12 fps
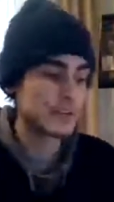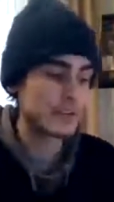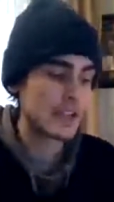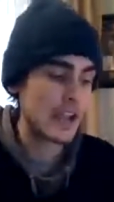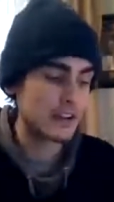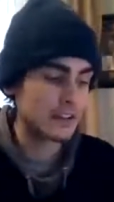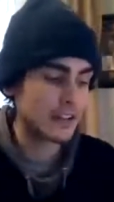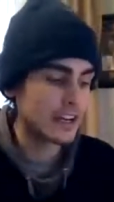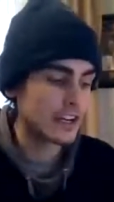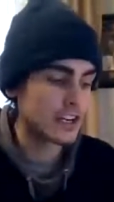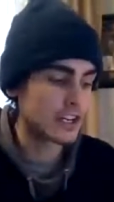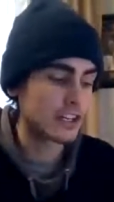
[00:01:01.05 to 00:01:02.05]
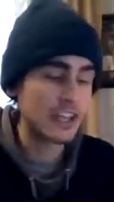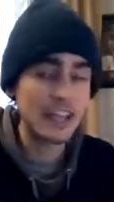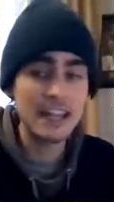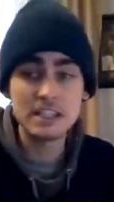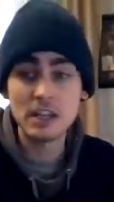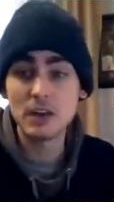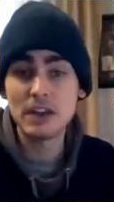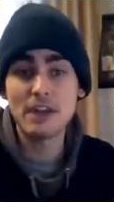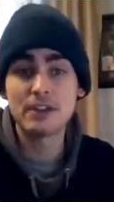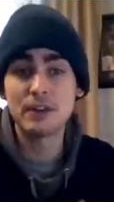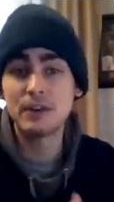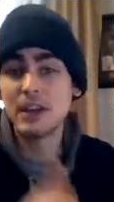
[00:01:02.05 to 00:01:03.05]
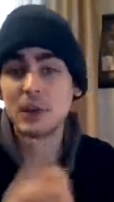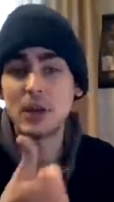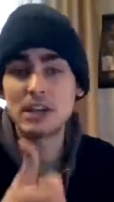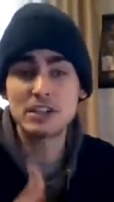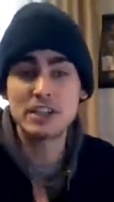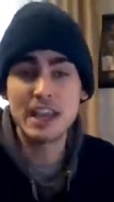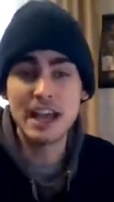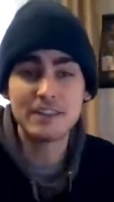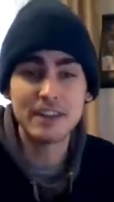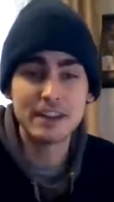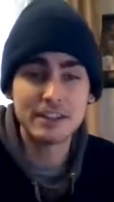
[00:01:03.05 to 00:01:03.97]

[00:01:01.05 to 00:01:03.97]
your Carolina Hurricanes. Oh, yeah, throw any questions you have there,